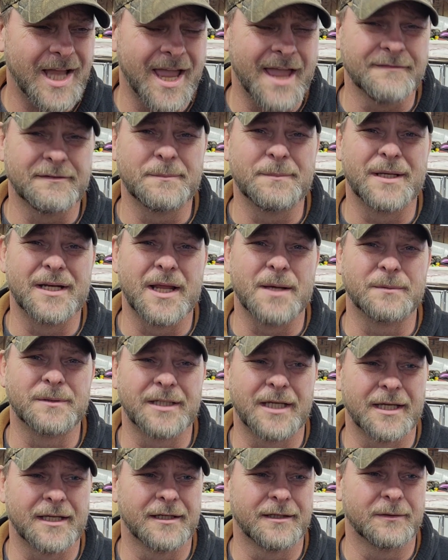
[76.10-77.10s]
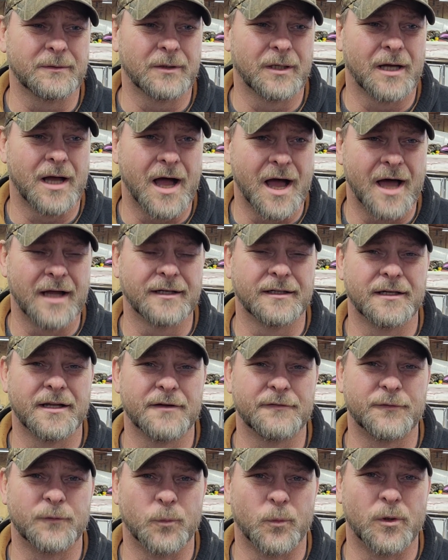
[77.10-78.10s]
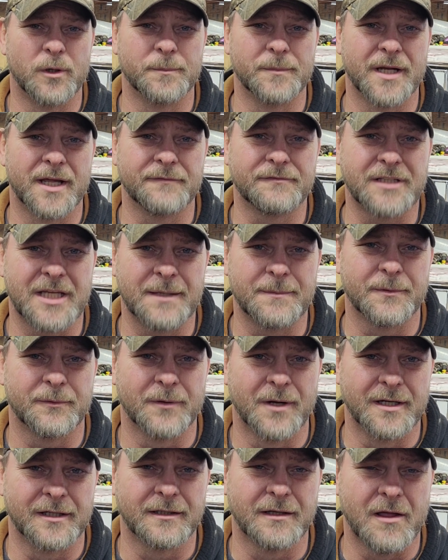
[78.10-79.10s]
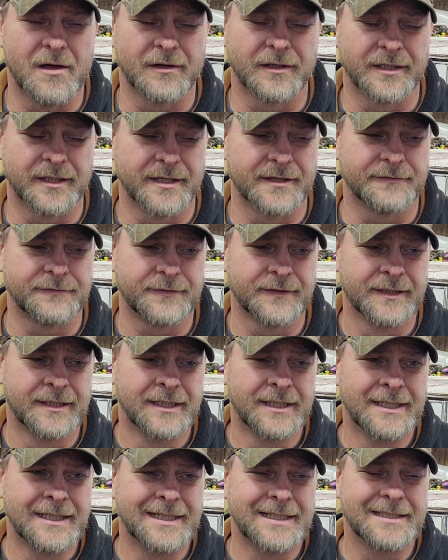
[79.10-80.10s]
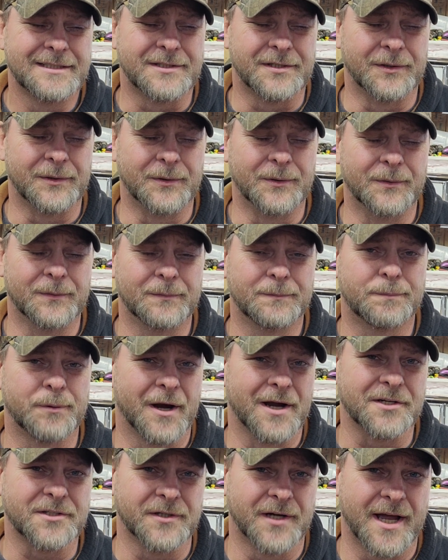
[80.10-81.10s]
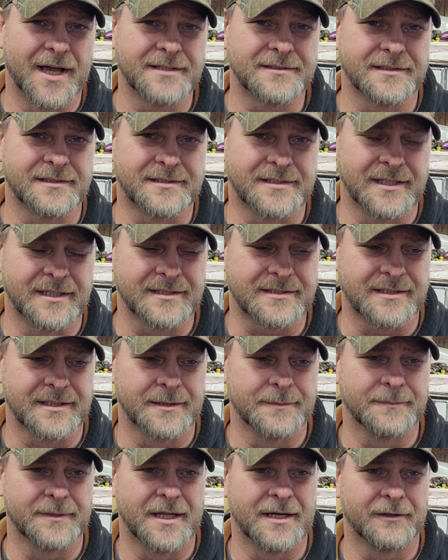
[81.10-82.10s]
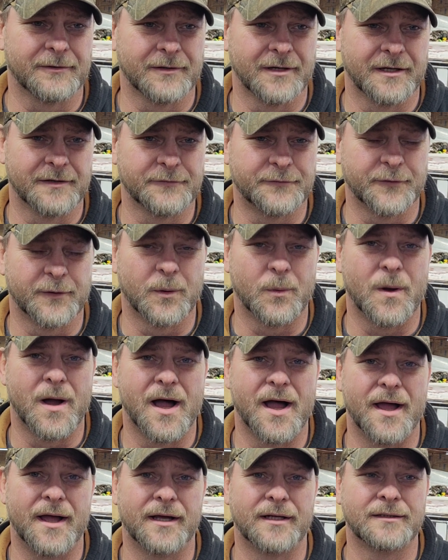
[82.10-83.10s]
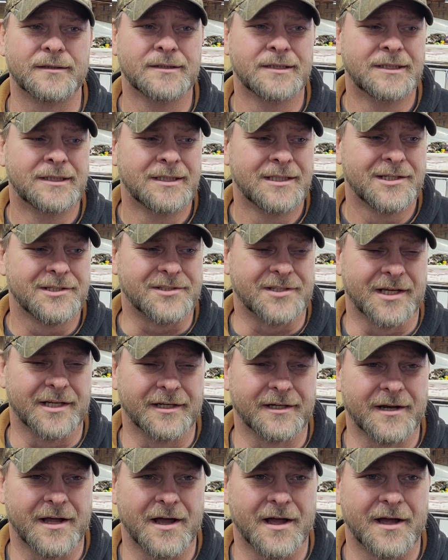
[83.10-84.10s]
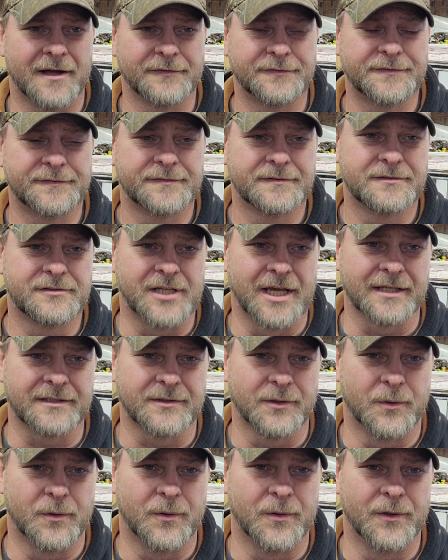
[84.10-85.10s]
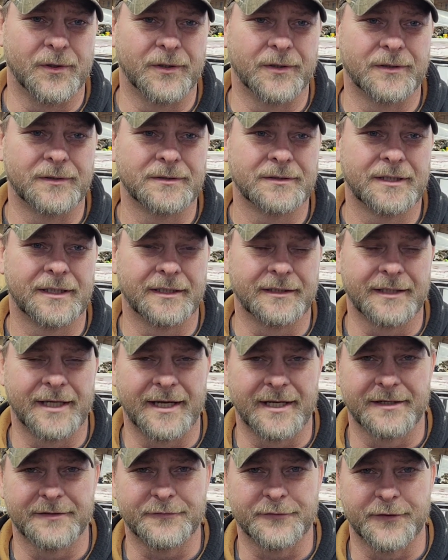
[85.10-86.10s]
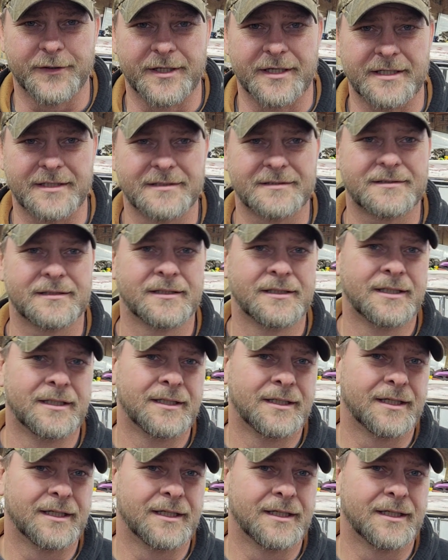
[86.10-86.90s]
I haven't been able to get it hot enough and warm enough to keep it running long enough to pressurize the system, let it run for a while, shut it off, check the oil and the antifreeze.